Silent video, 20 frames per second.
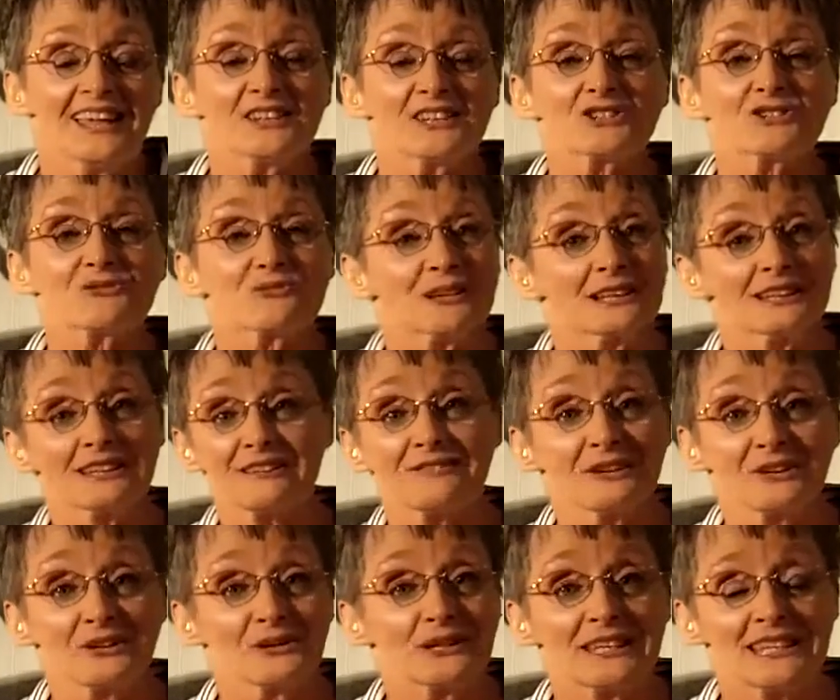It's really
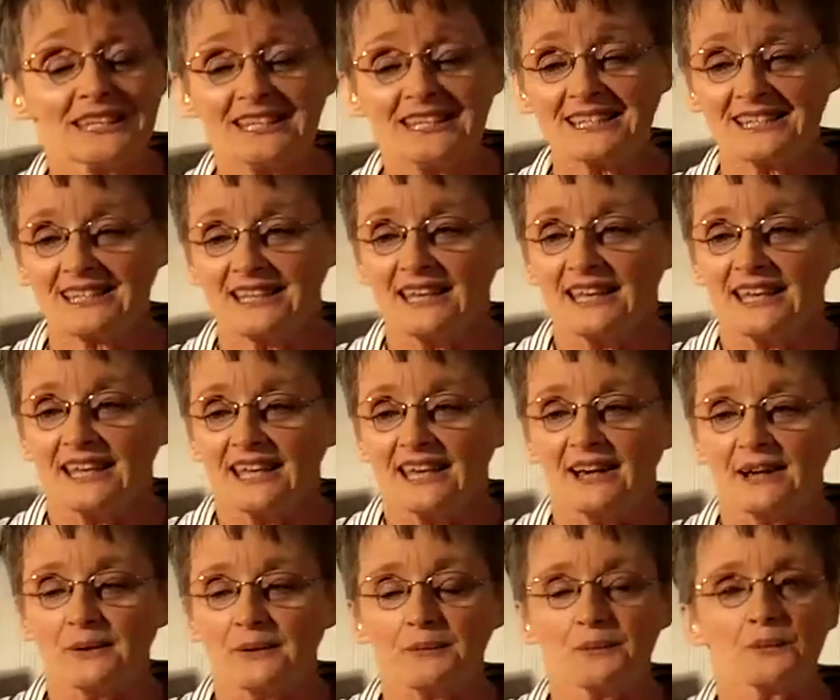very easy.
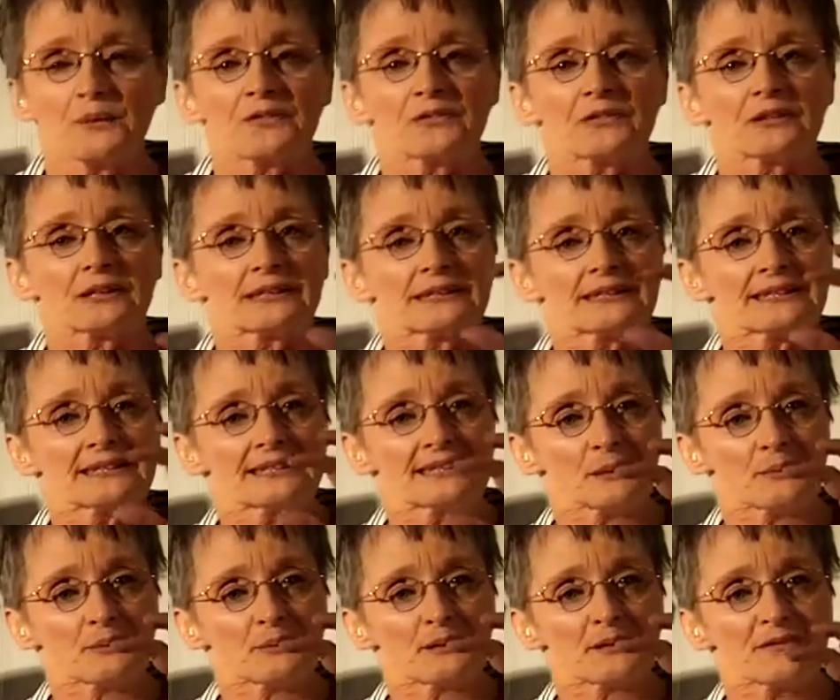With a
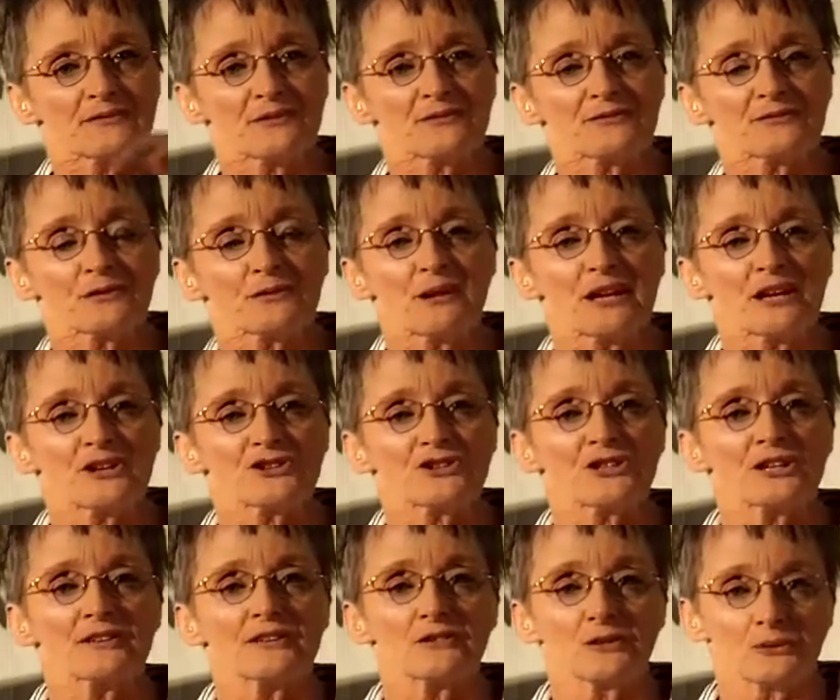little bit of
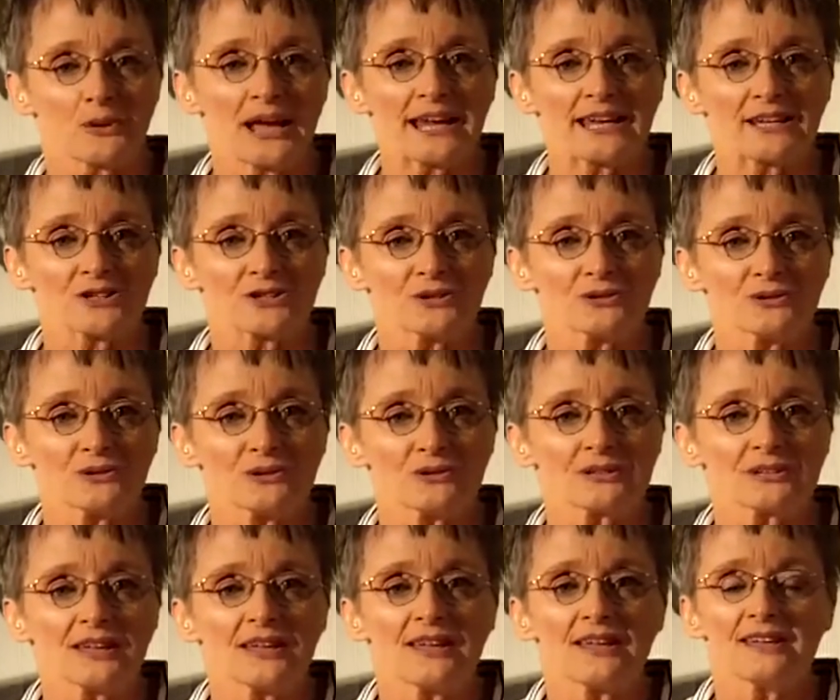information and the right
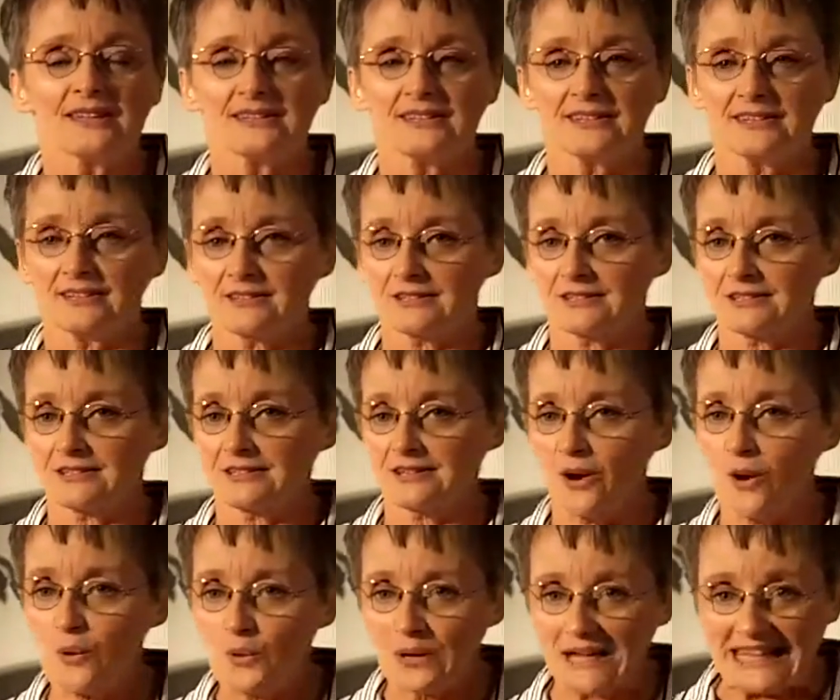tools, it is
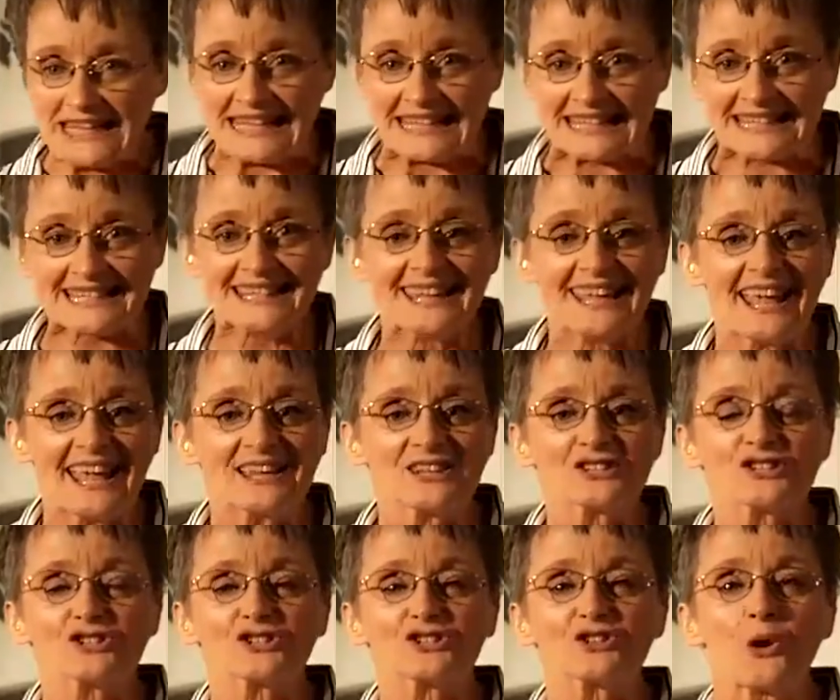so easy
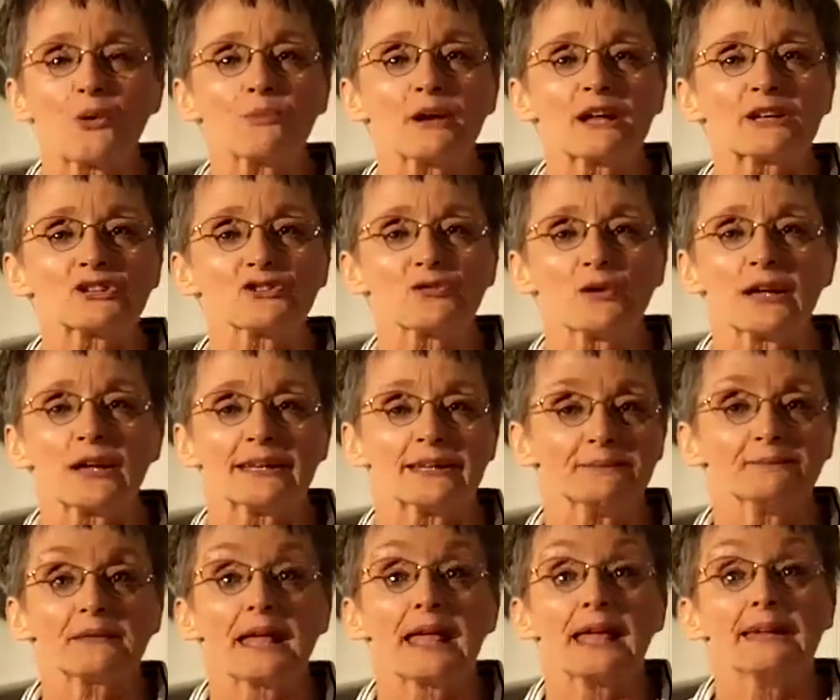and so much
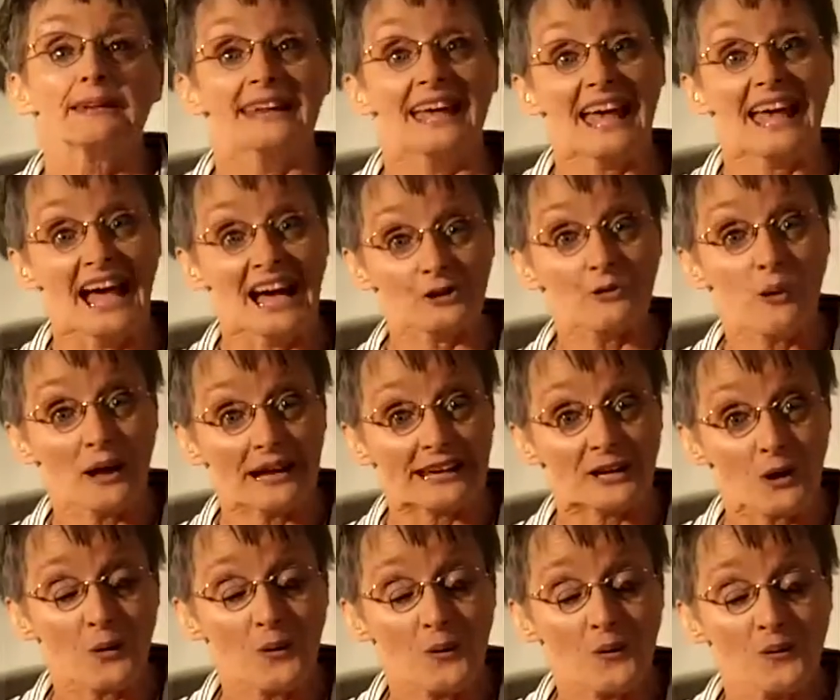fun. Now, how do
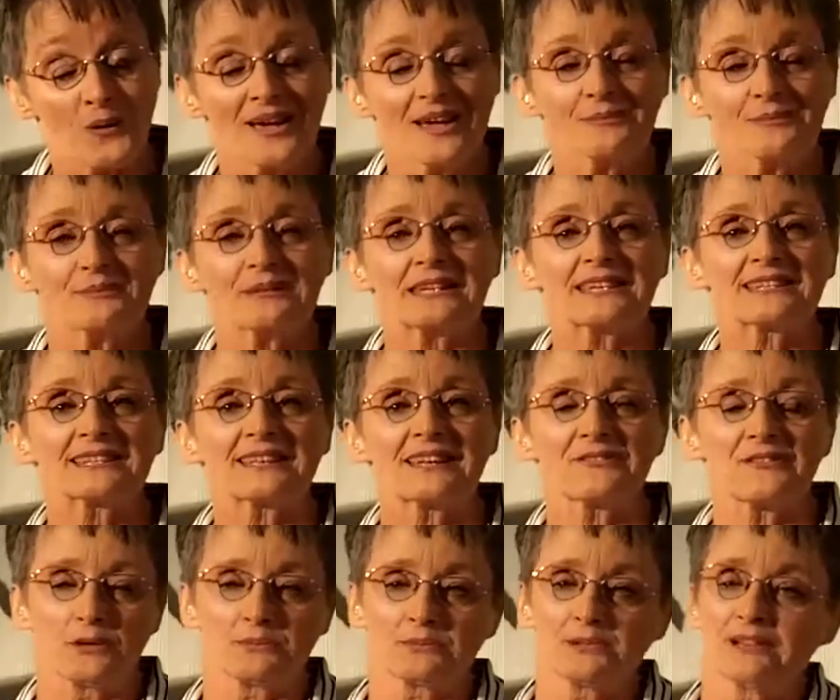I know? Because
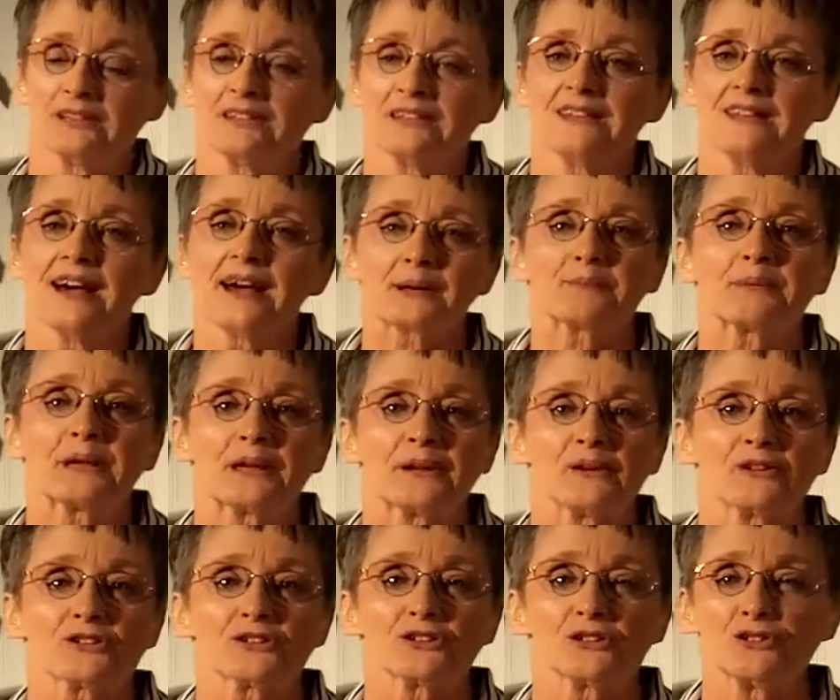I've helped a lot of
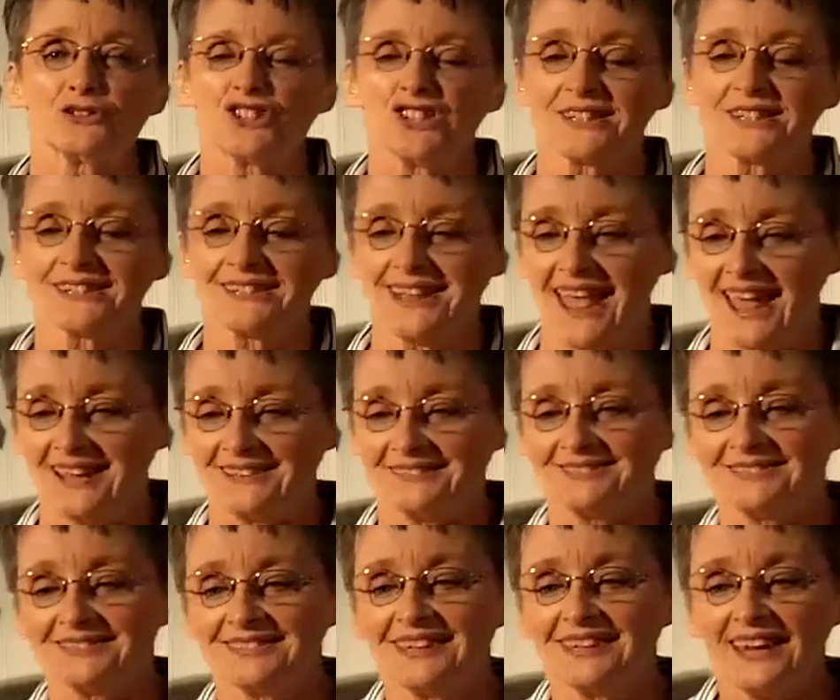parents do just that.
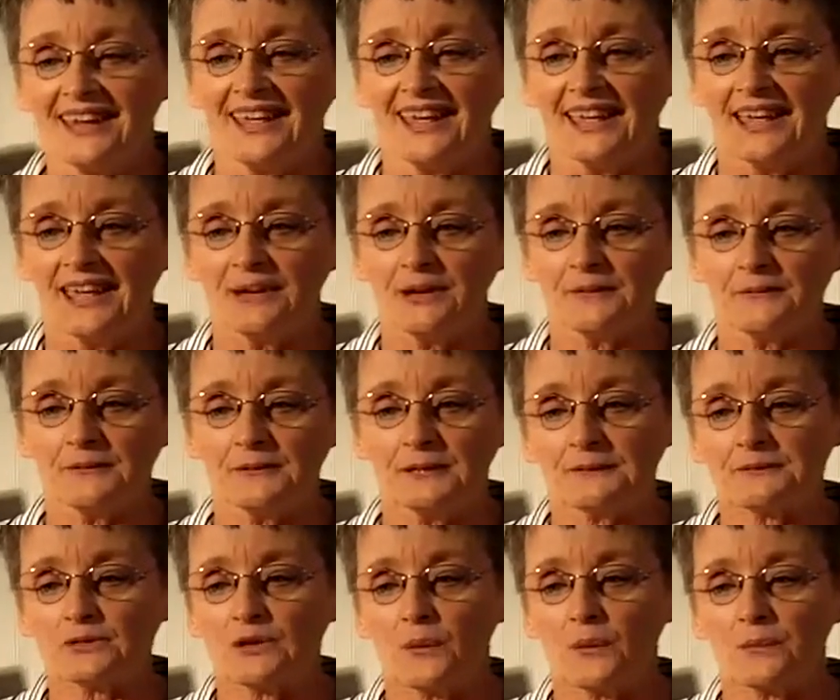And
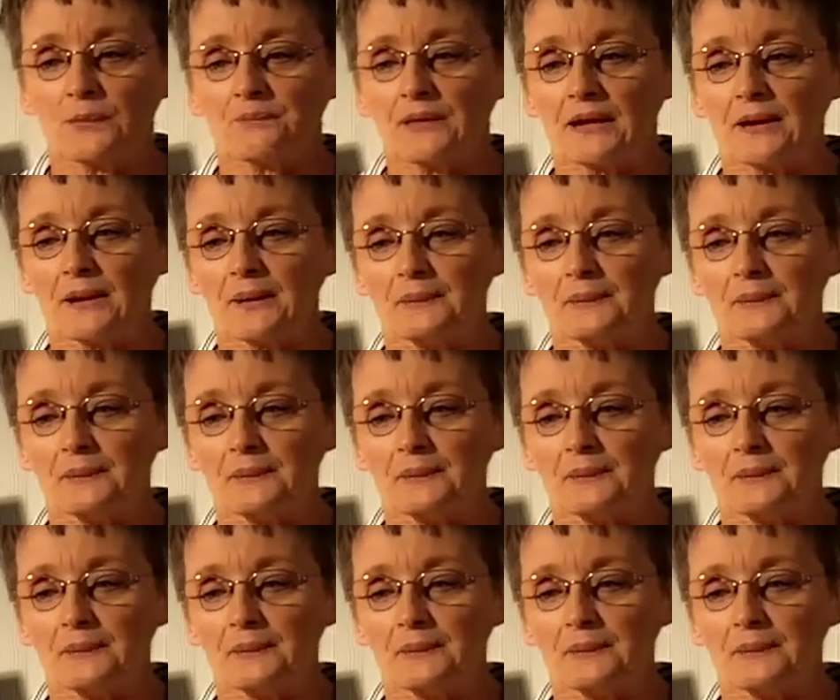so,